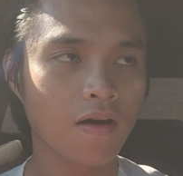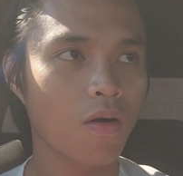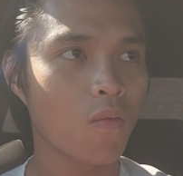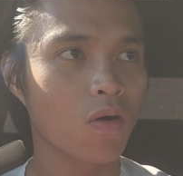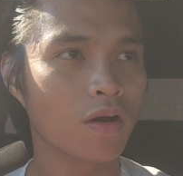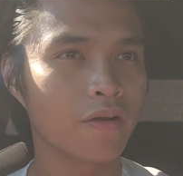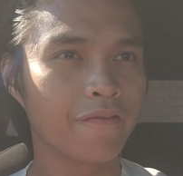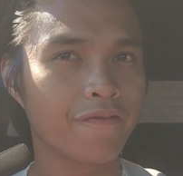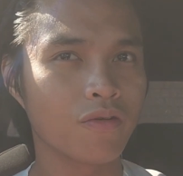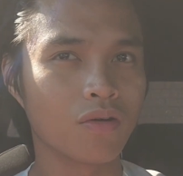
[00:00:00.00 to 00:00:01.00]
One
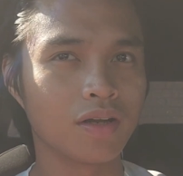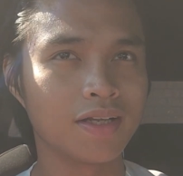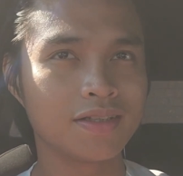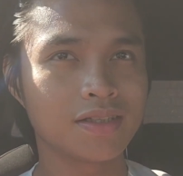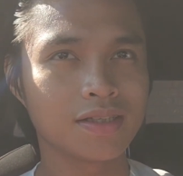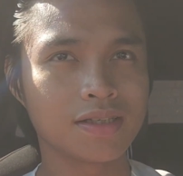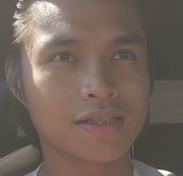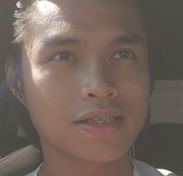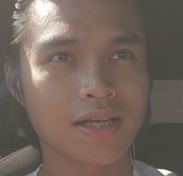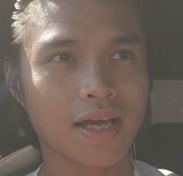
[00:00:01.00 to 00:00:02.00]
for
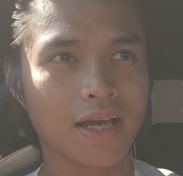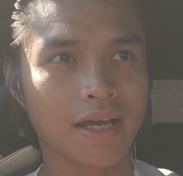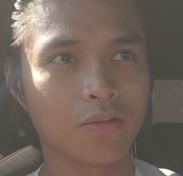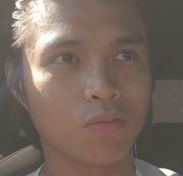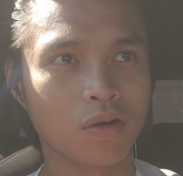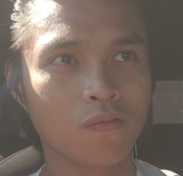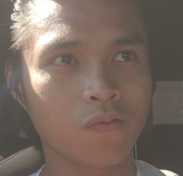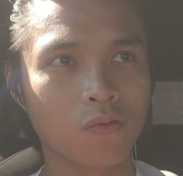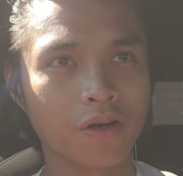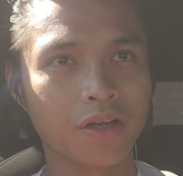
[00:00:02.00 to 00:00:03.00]
Lantus and one
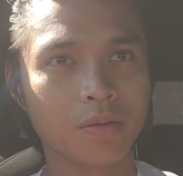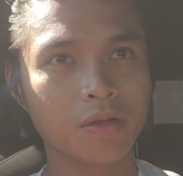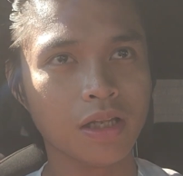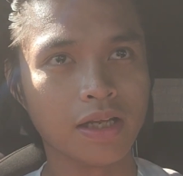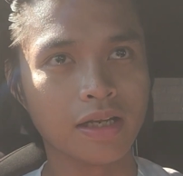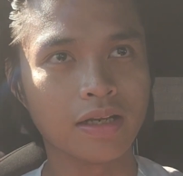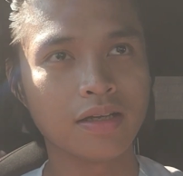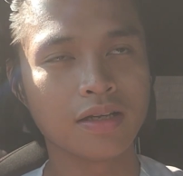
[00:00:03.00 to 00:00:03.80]
for Humulin.